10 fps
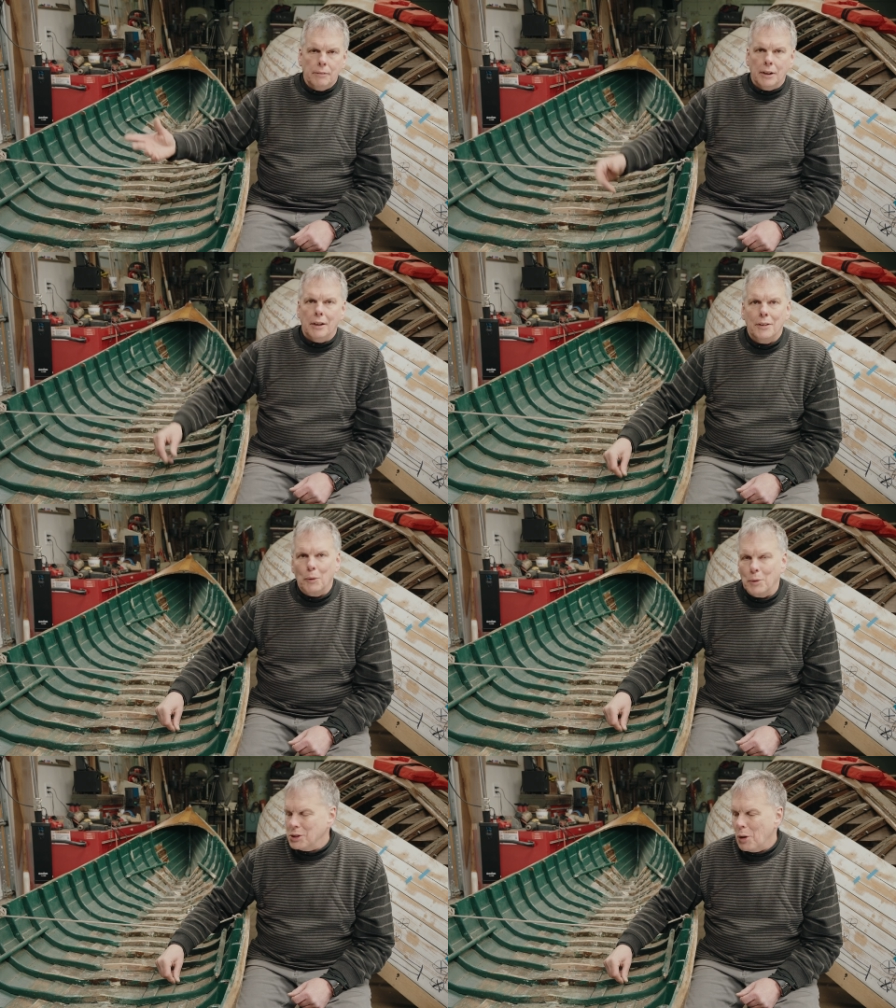There
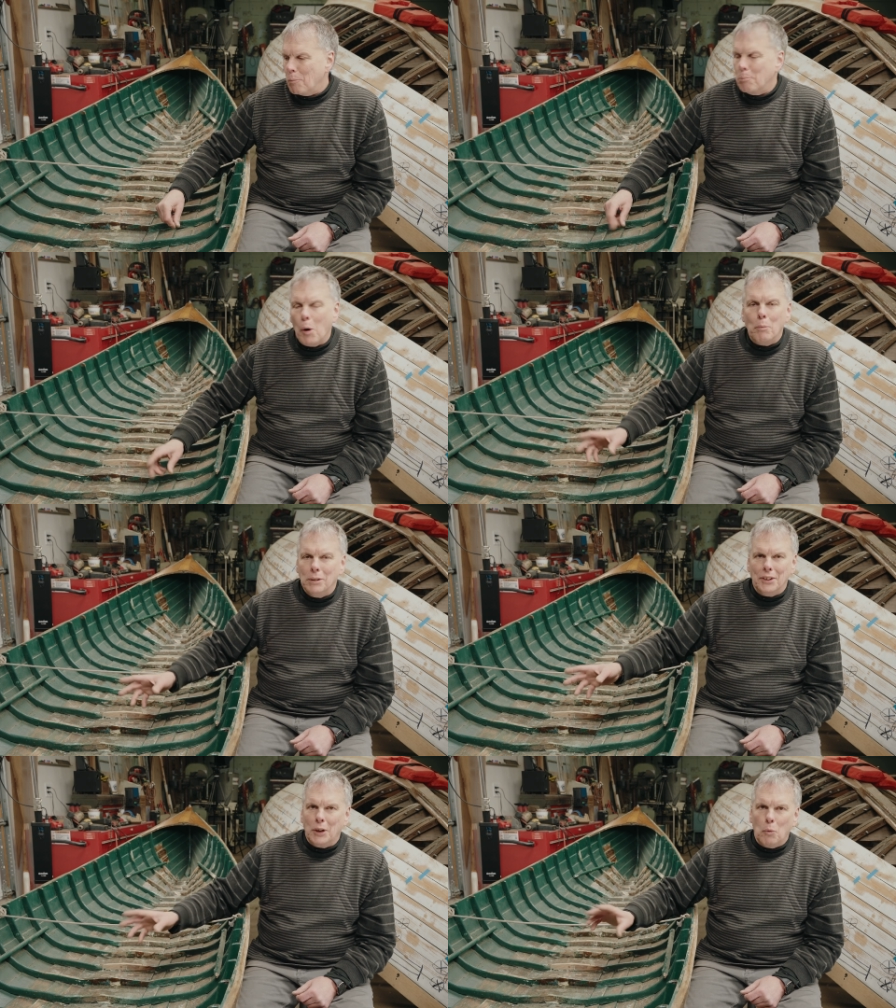was no boat
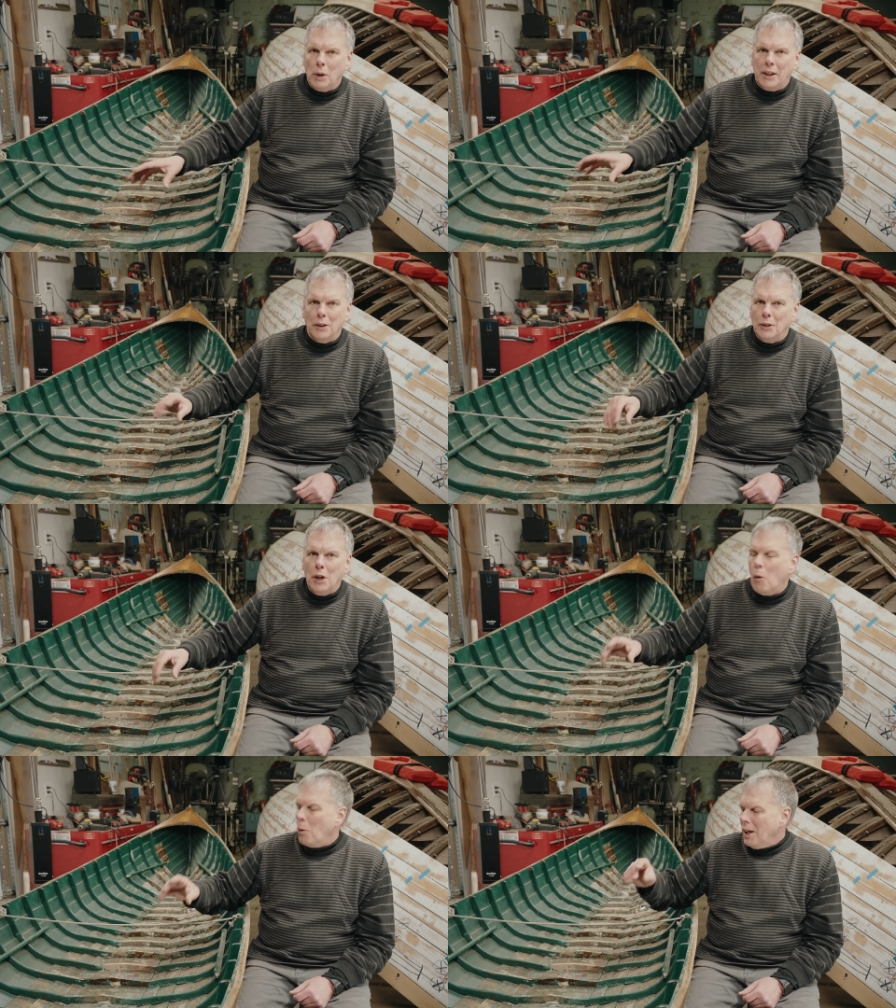building wood here,
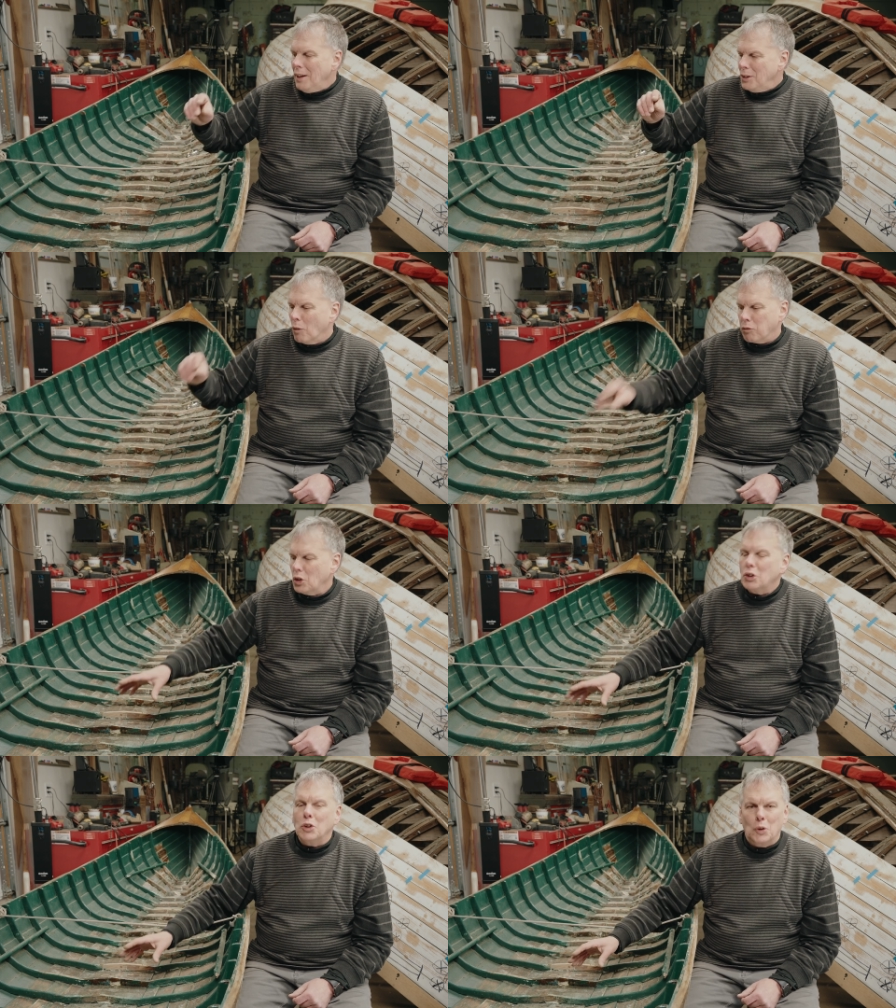no
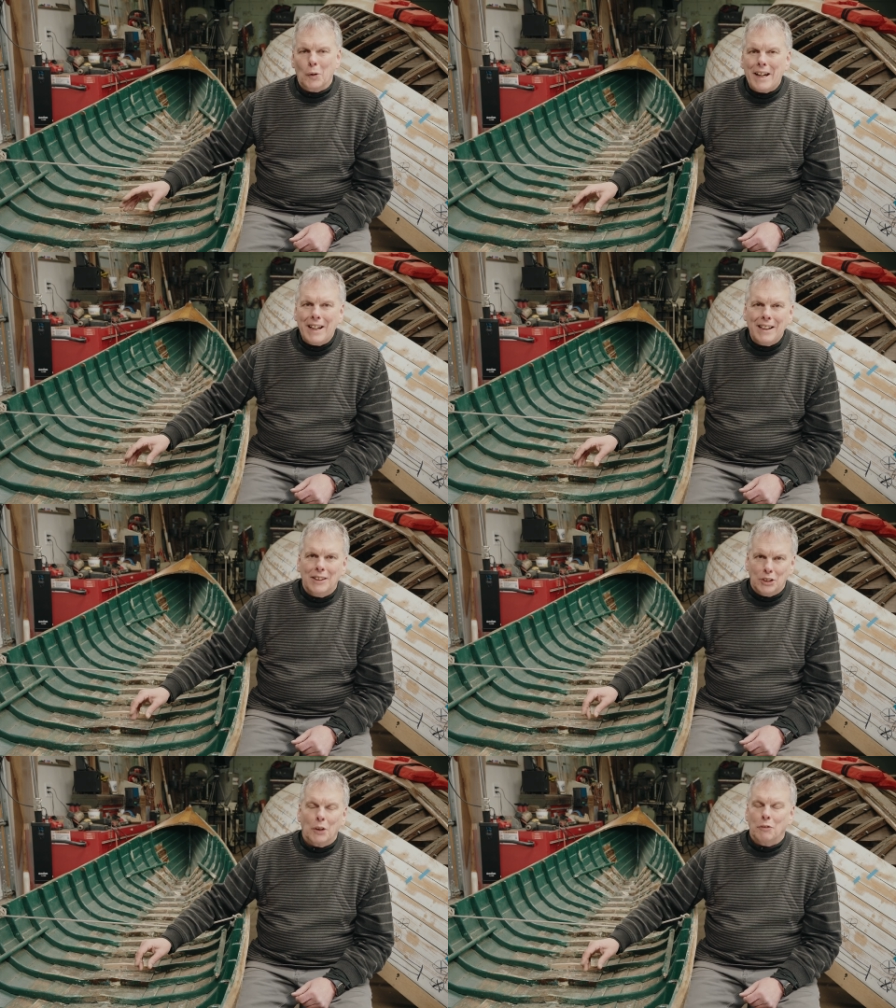vertical grain,
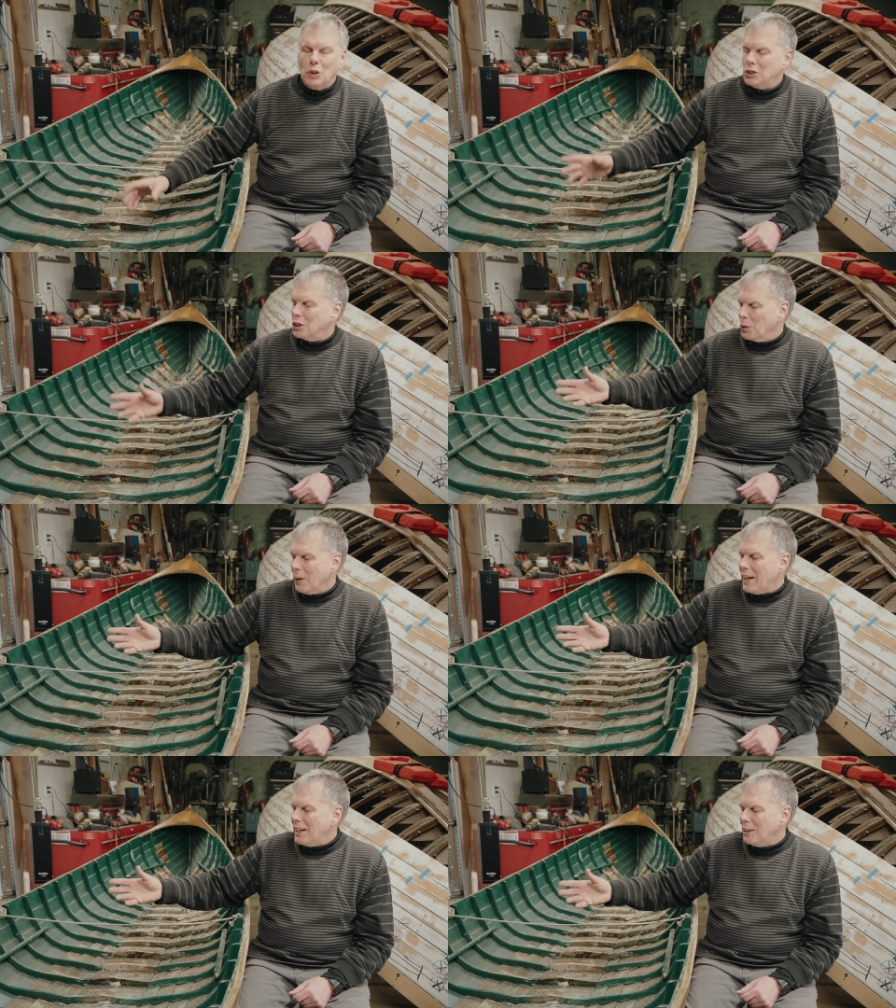clear vertical
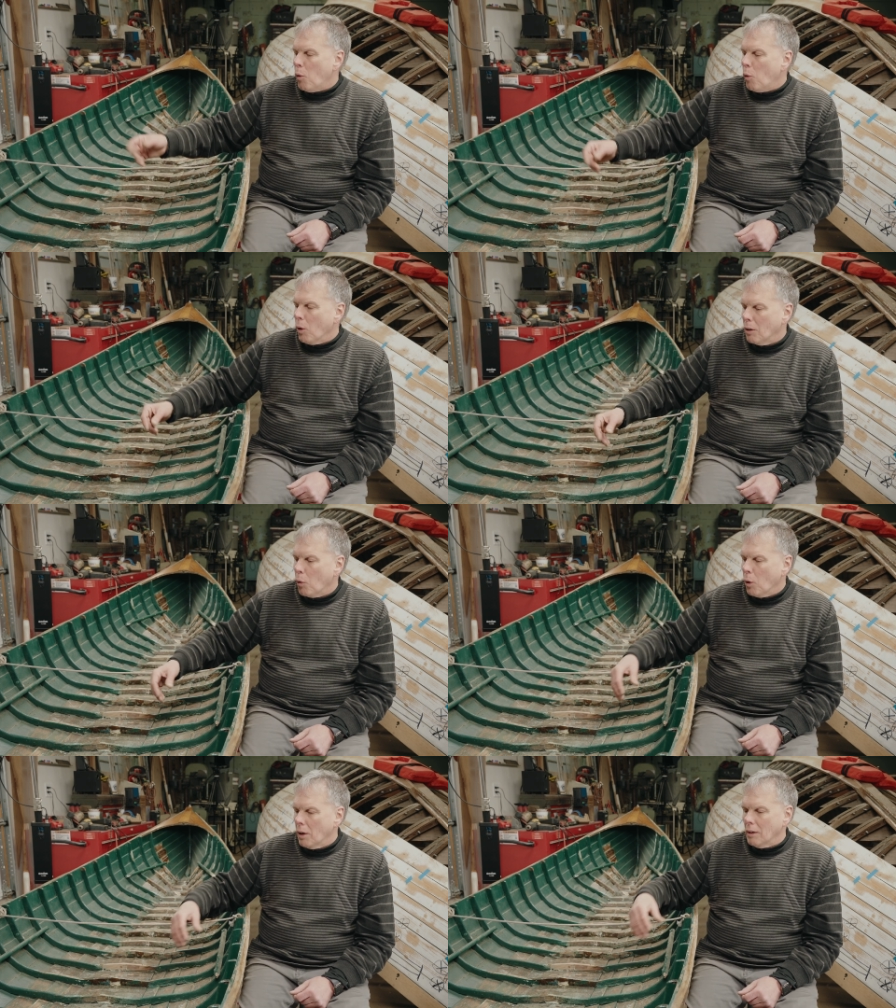grain,
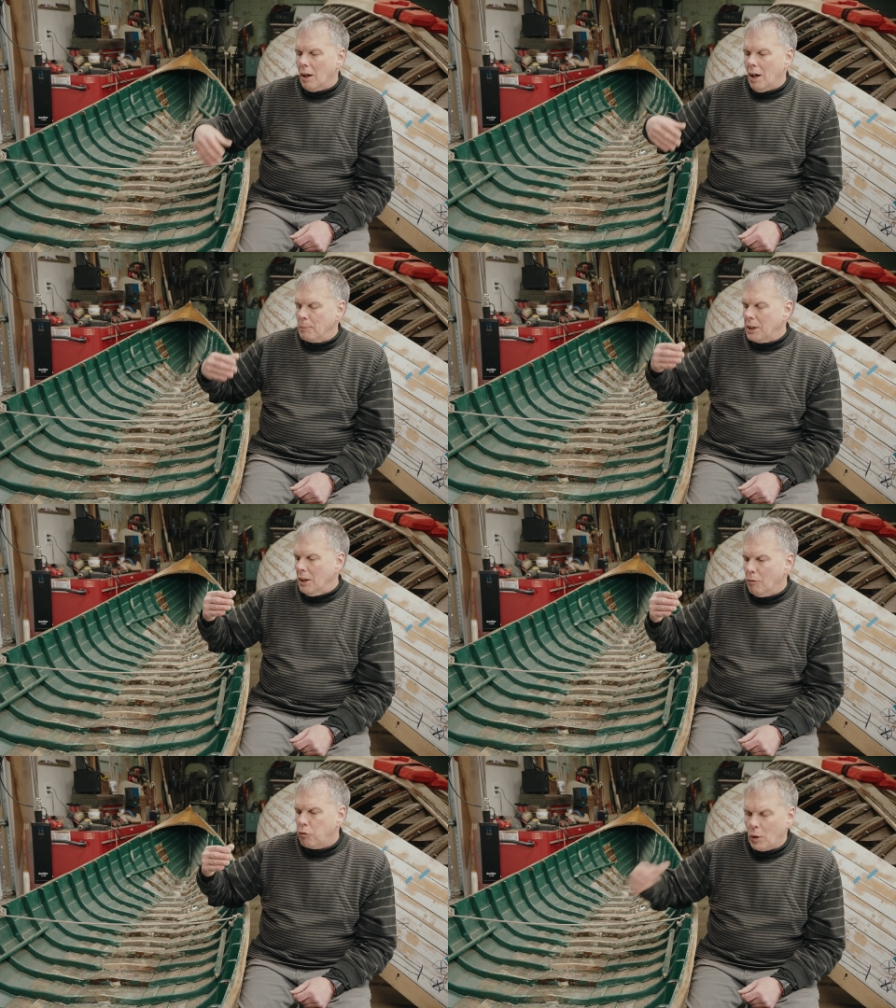or you know,
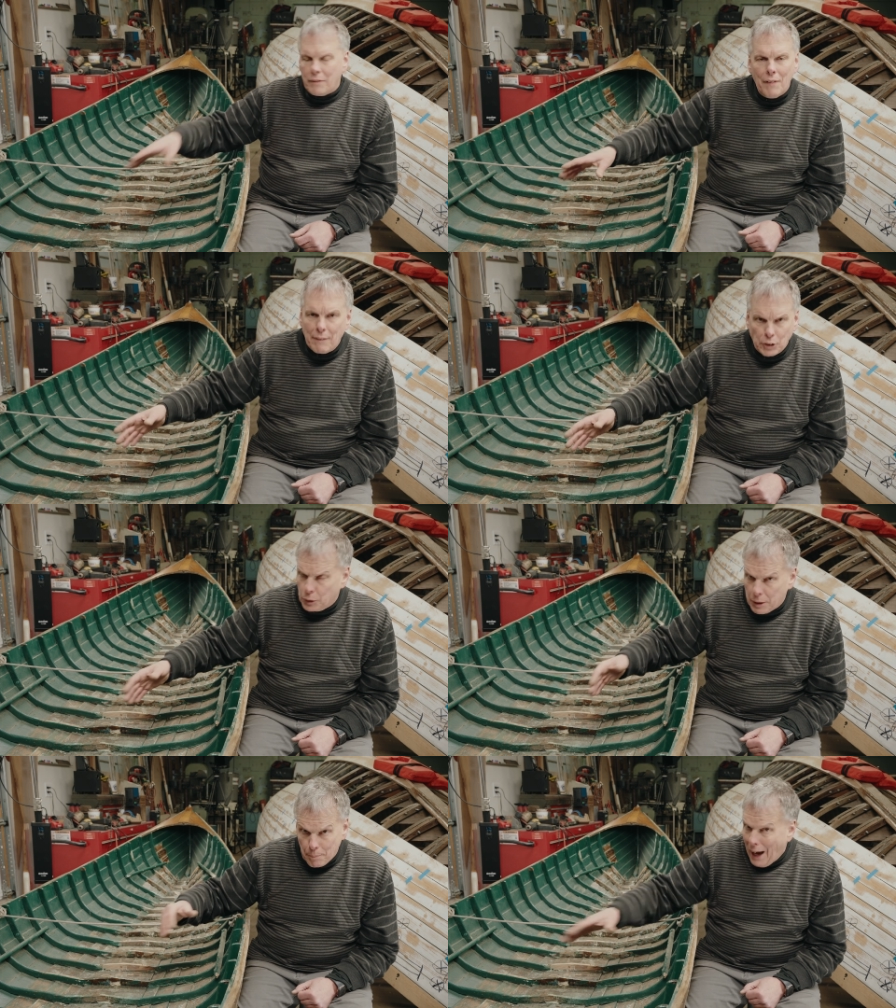
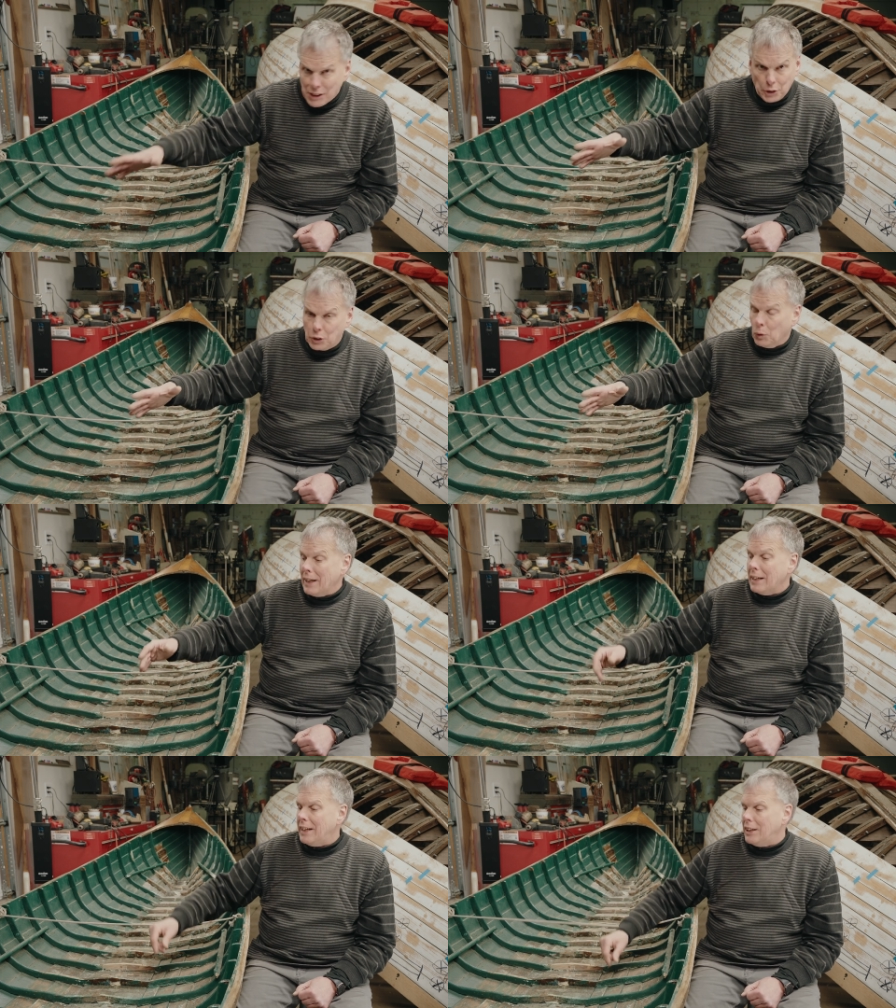45-degree bastard
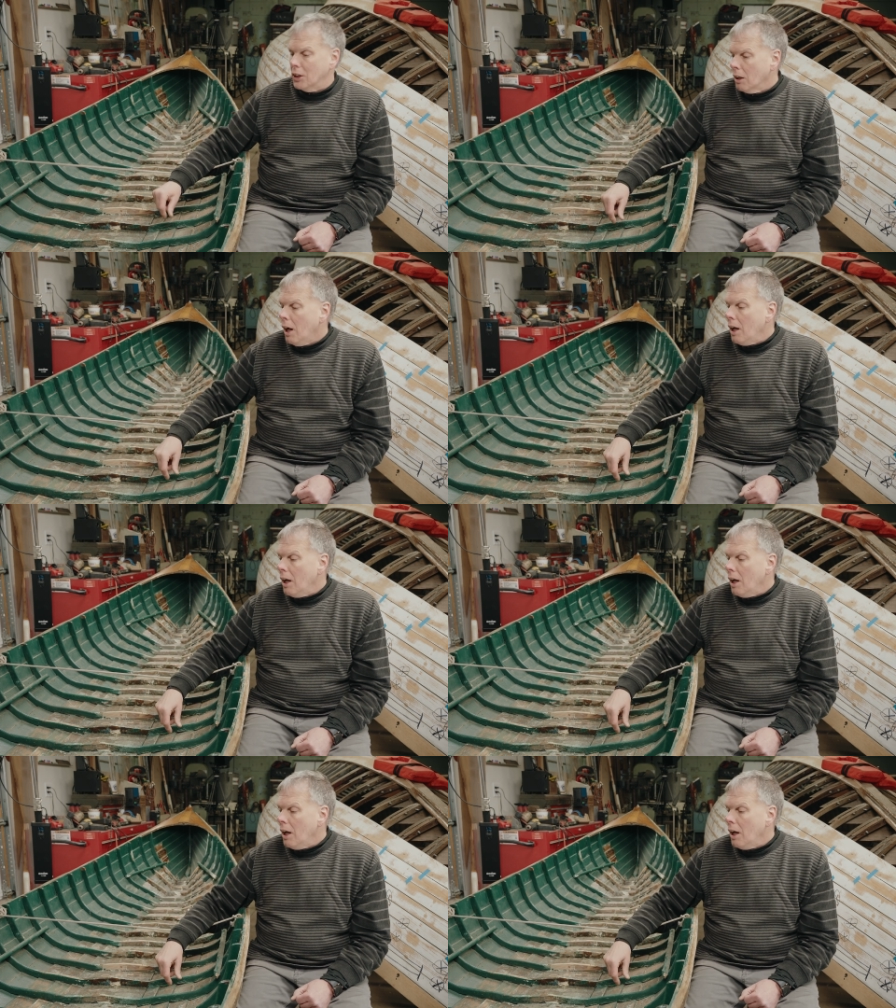grain here.